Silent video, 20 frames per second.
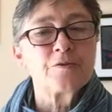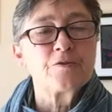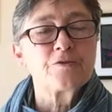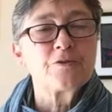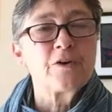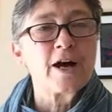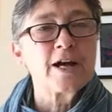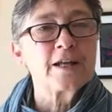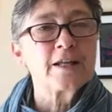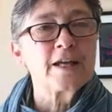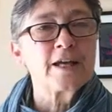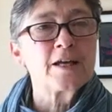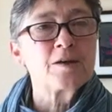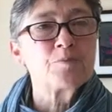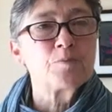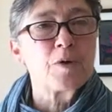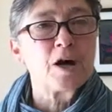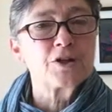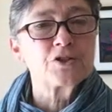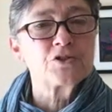
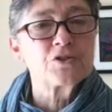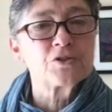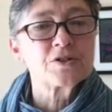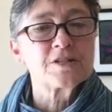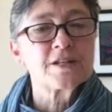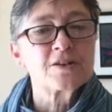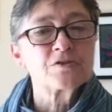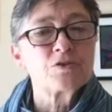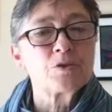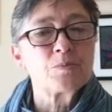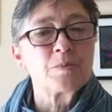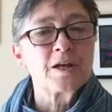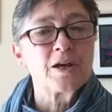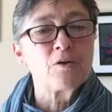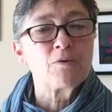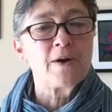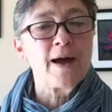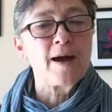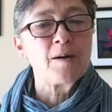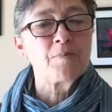finally, Module 6 would be
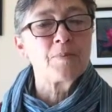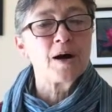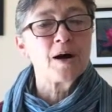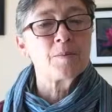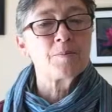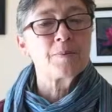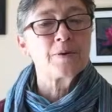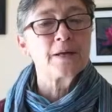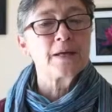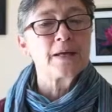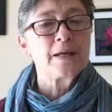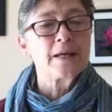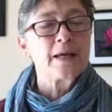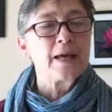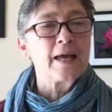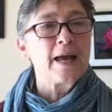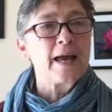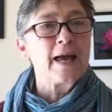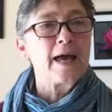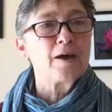a wrap-up,
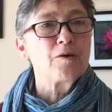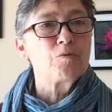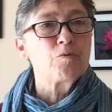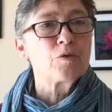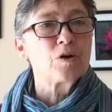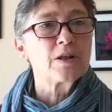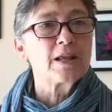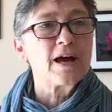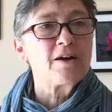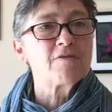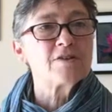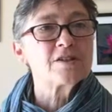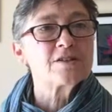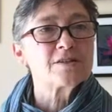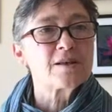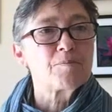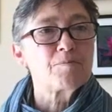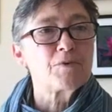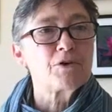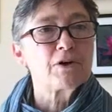and we'll have a
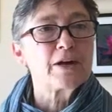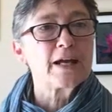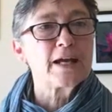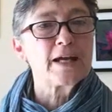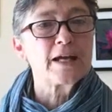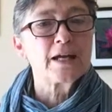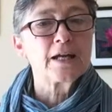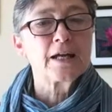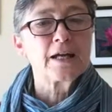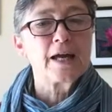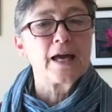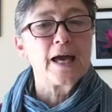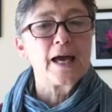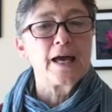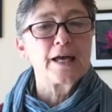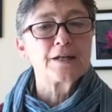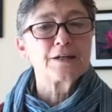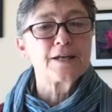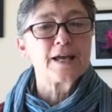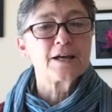summary
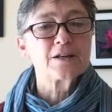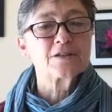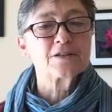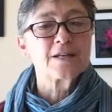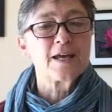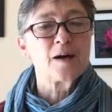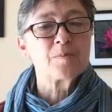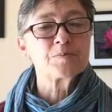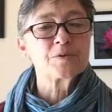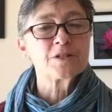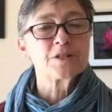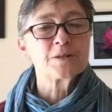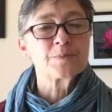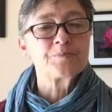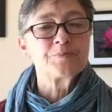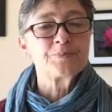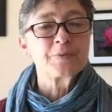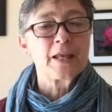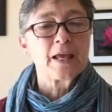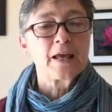and next steps,
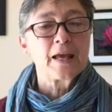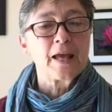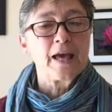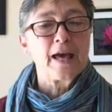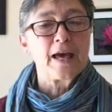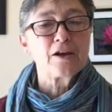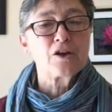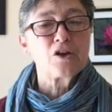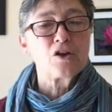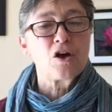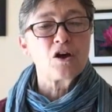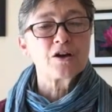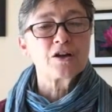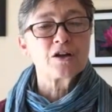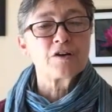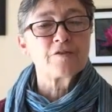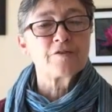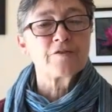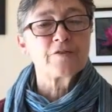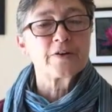and a lot
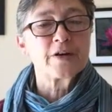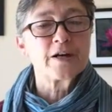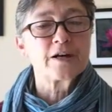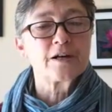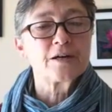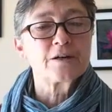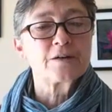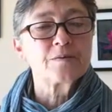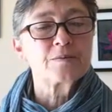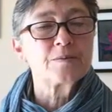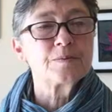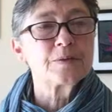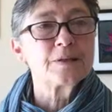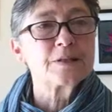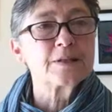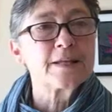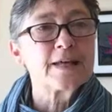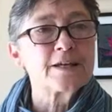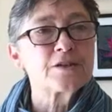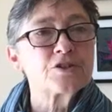of
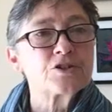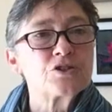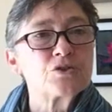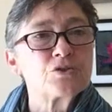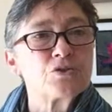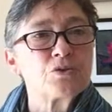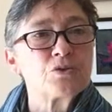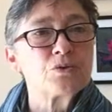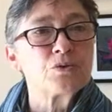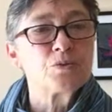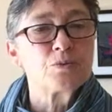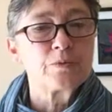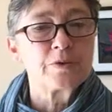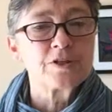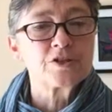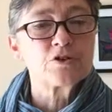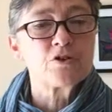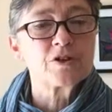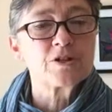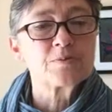links to
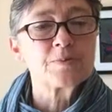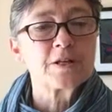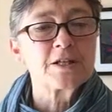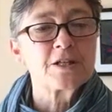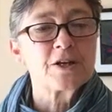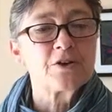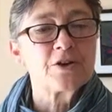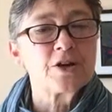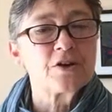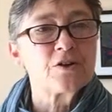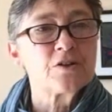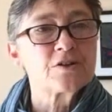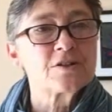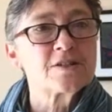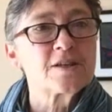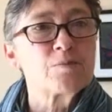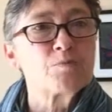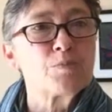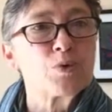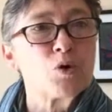resource
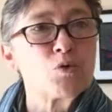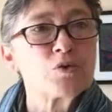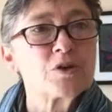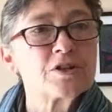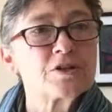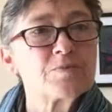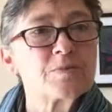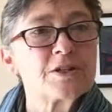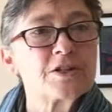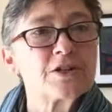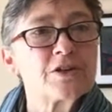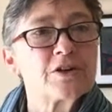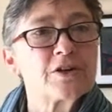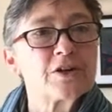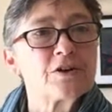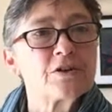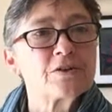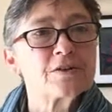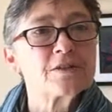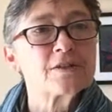materials and bonus
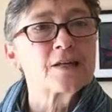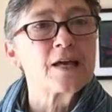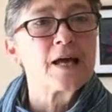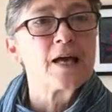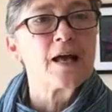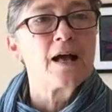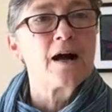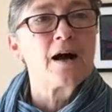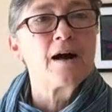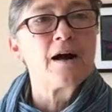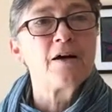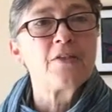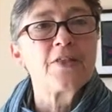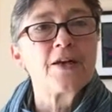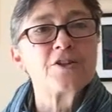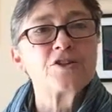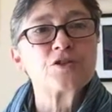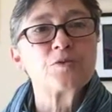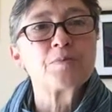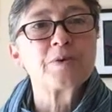materials
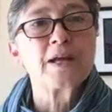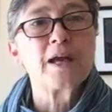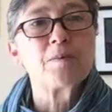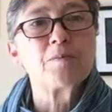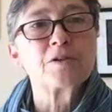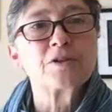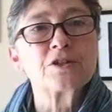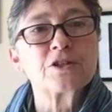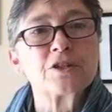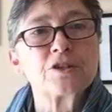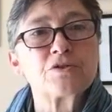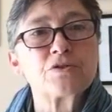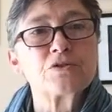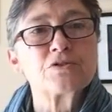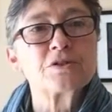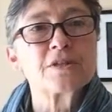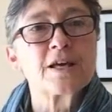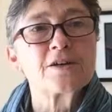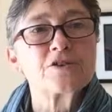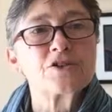that you'll be able to
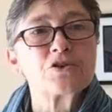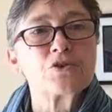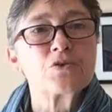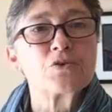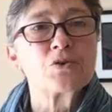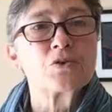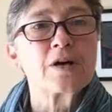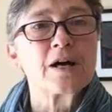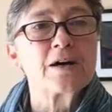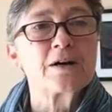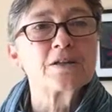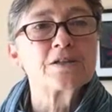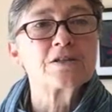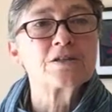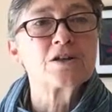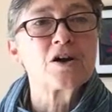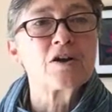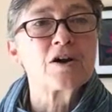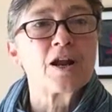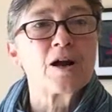use as you
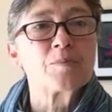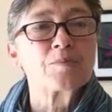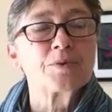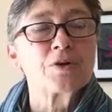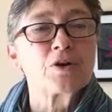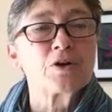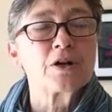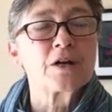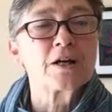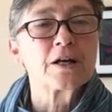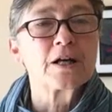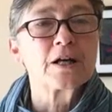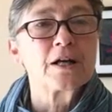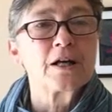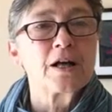start up your